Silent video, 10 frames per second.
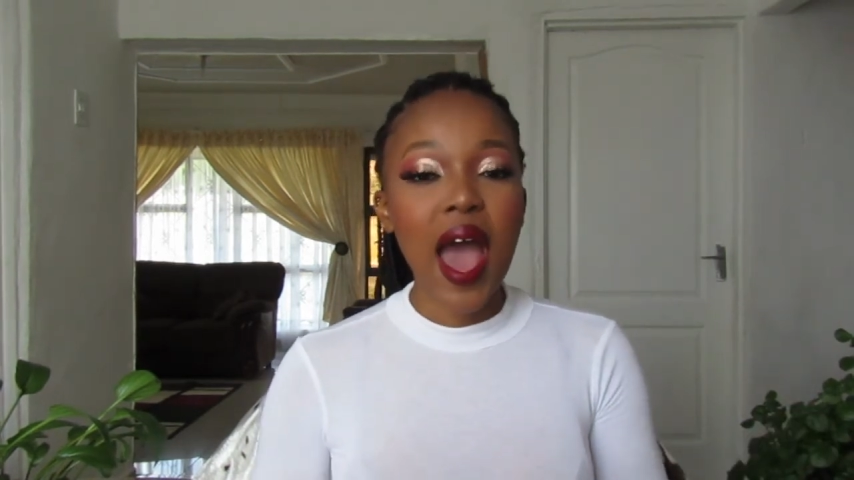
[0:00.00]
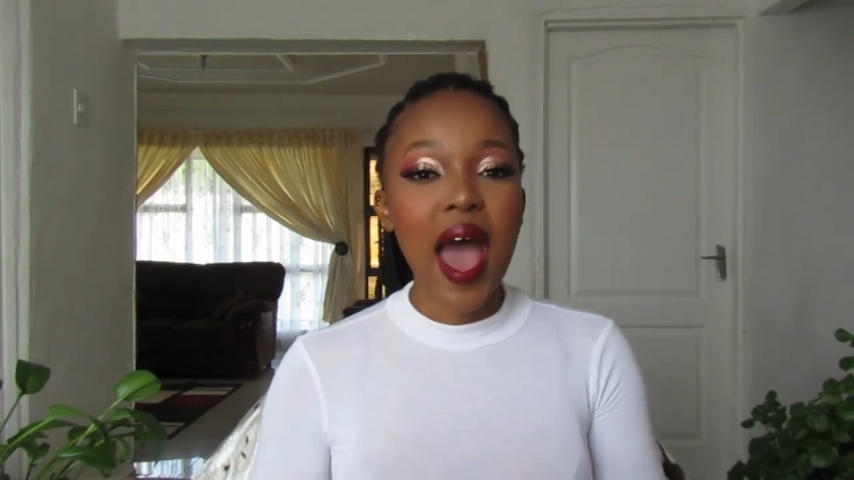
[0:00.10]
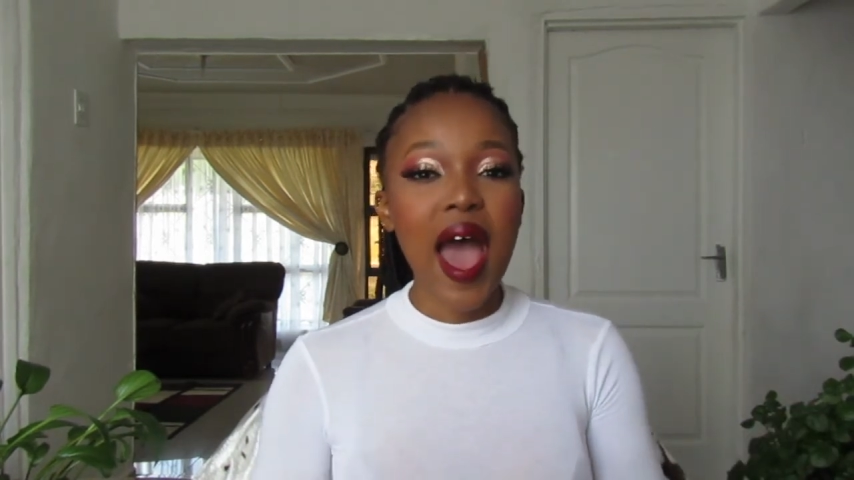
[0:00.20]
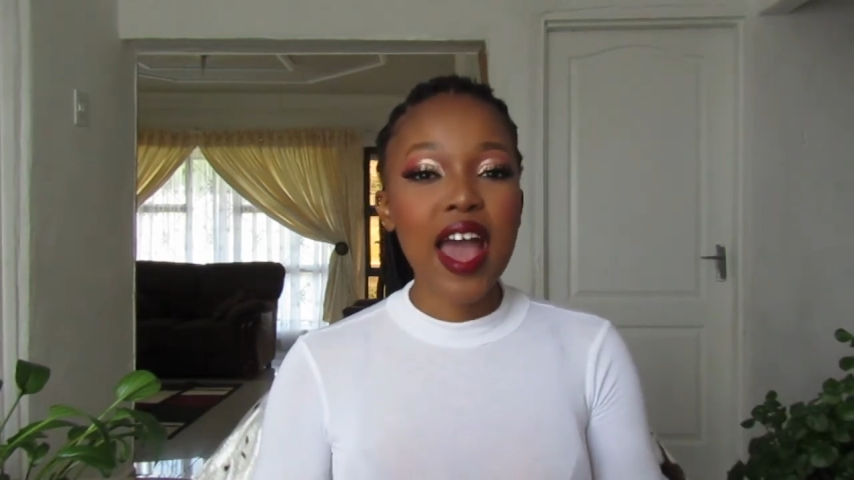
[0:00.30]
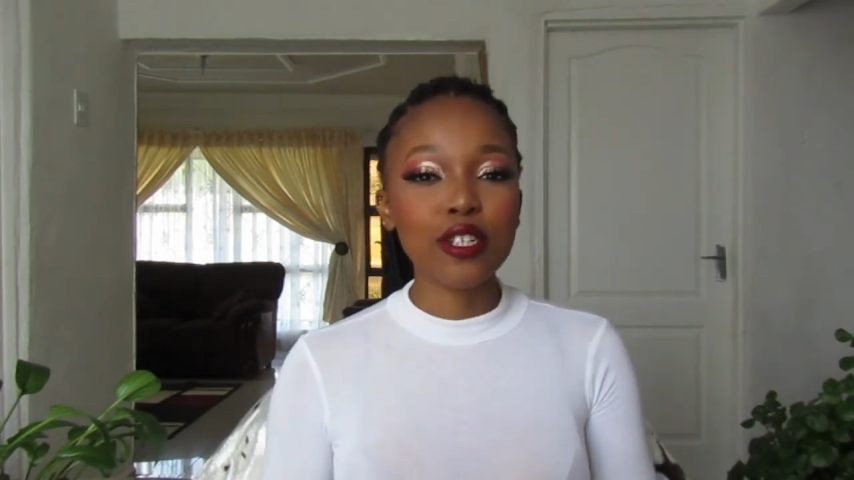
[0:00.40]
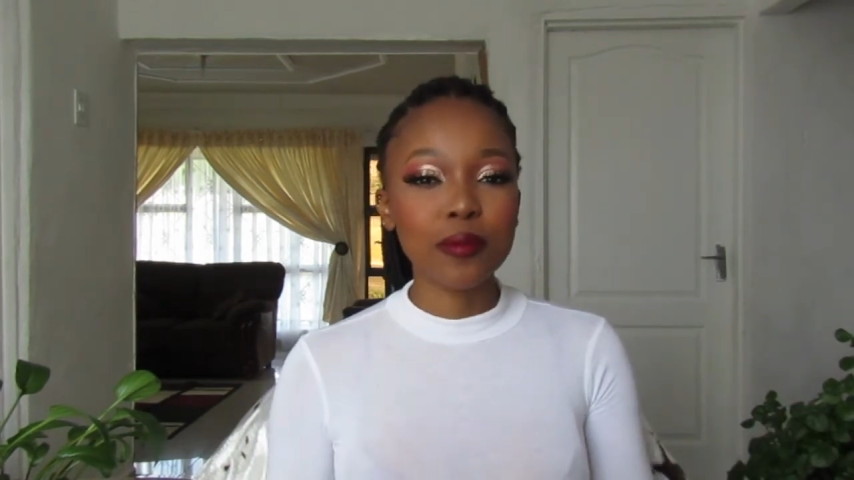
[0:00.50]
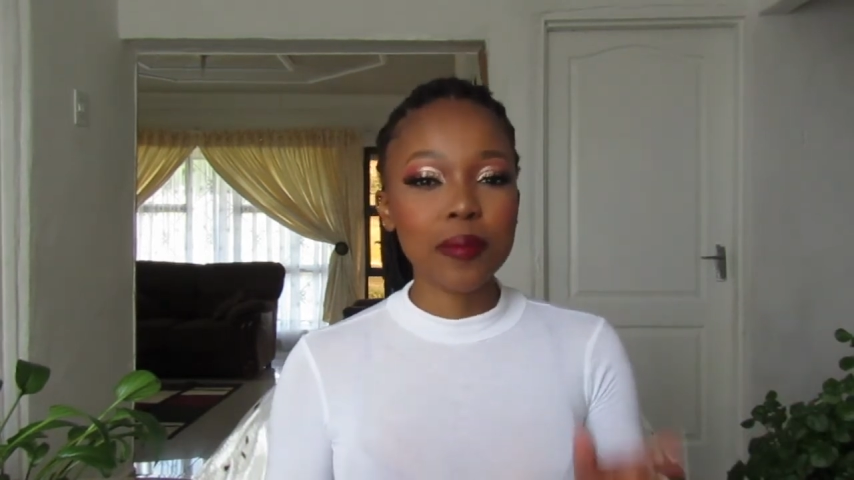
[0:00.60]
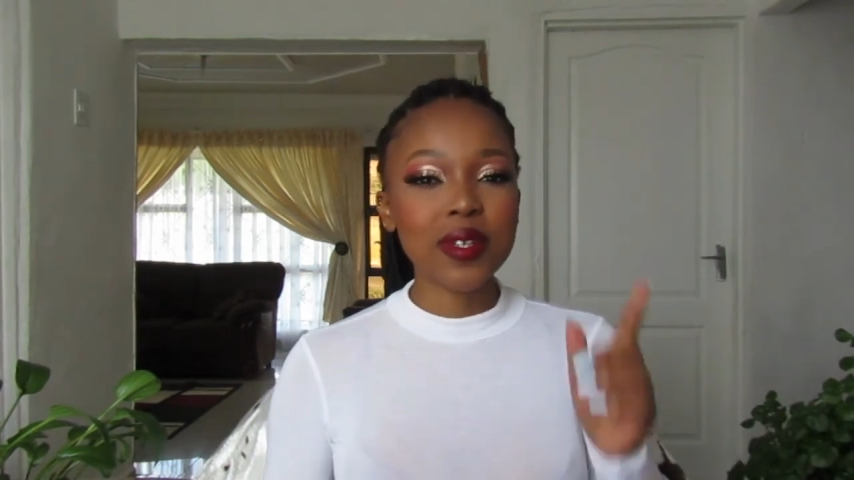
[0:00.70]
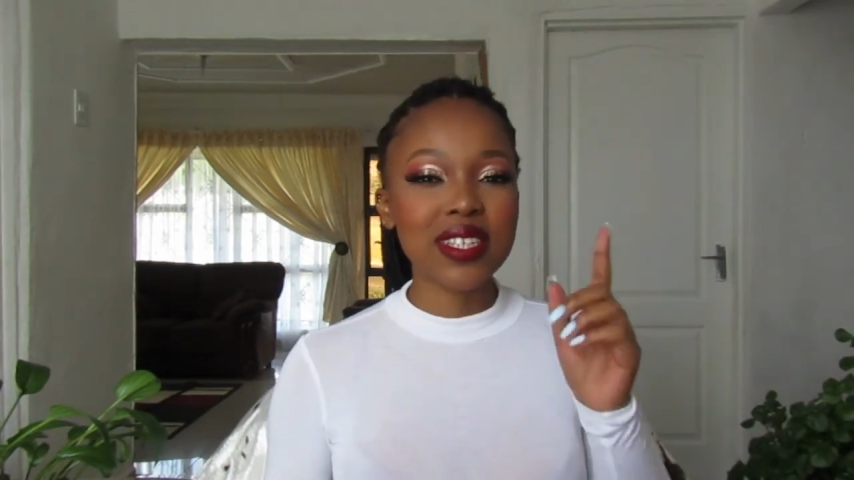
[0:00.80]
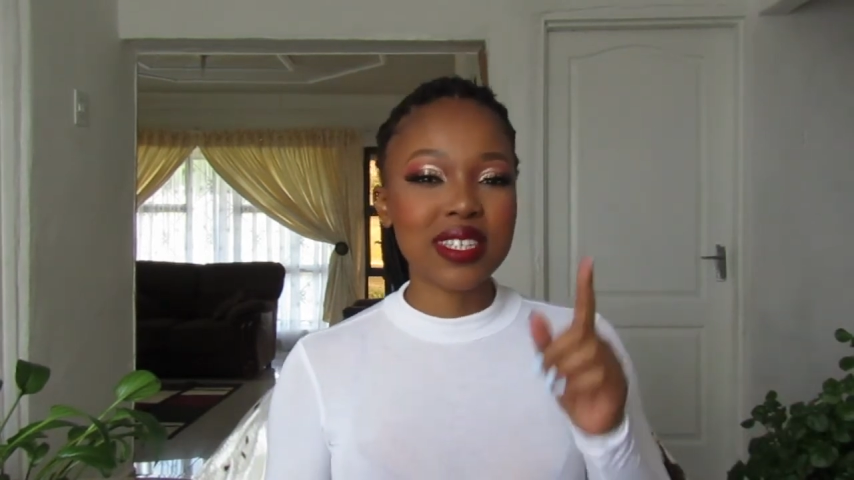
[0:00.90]
and
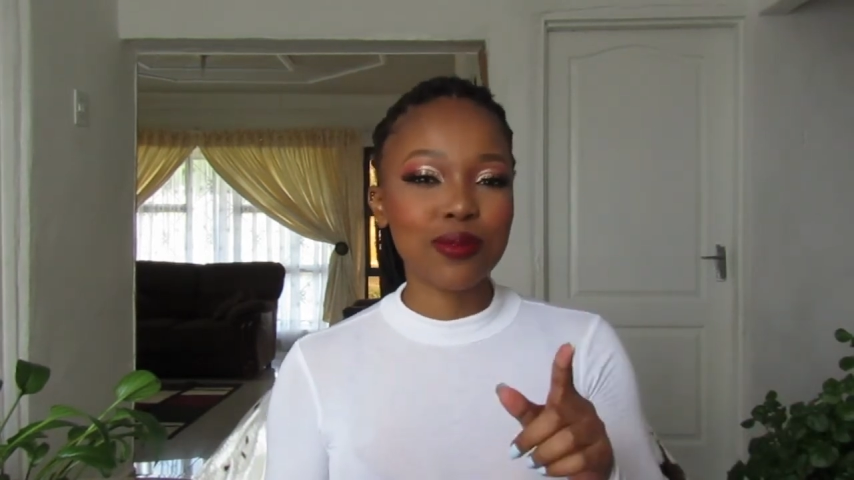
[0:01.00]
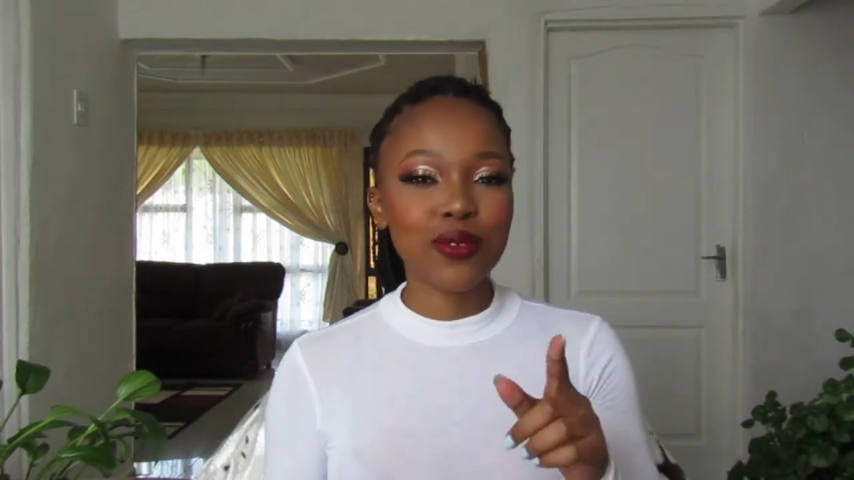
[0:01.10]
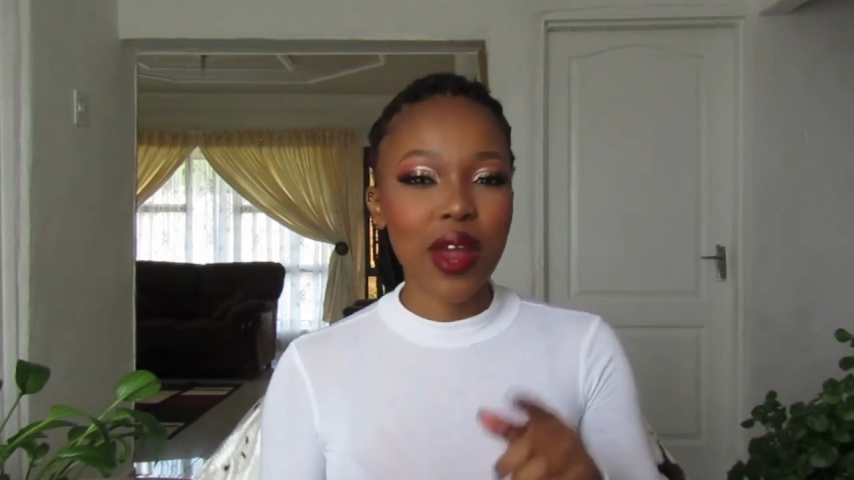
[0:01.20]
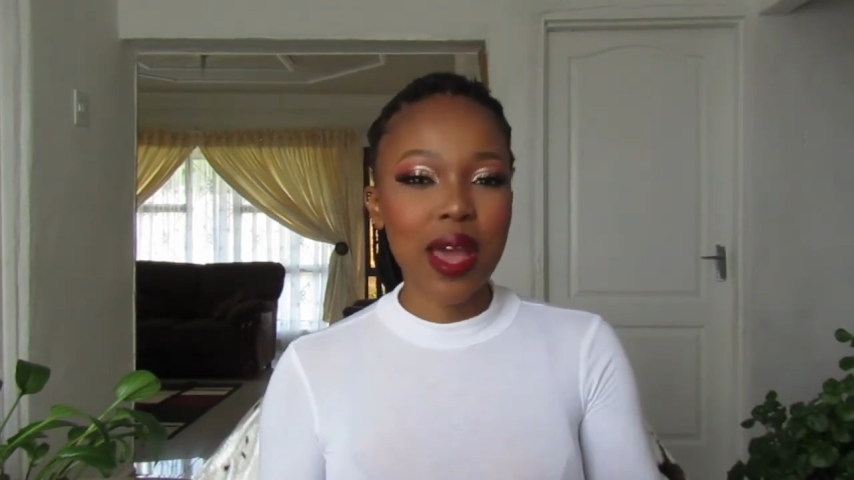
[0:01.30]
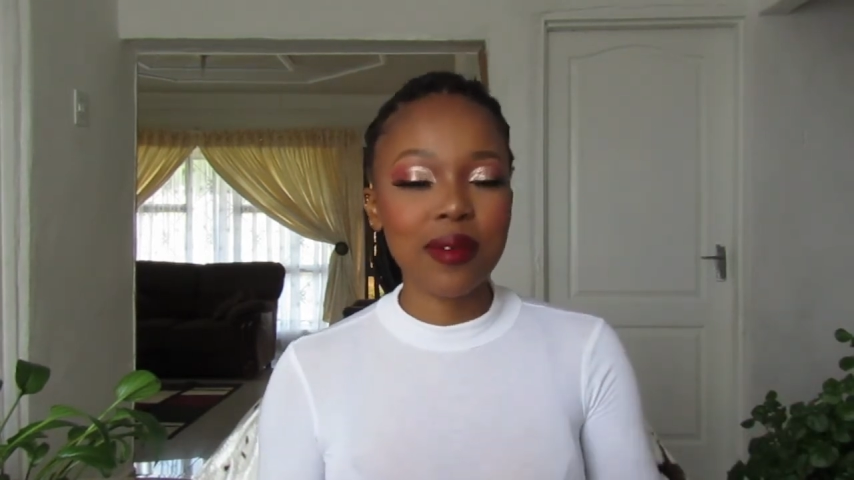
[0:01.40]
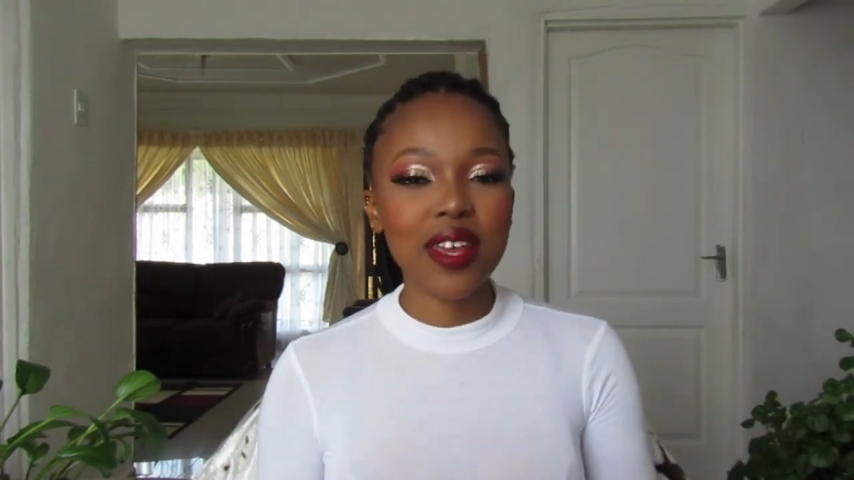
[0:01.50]
remember to subscribe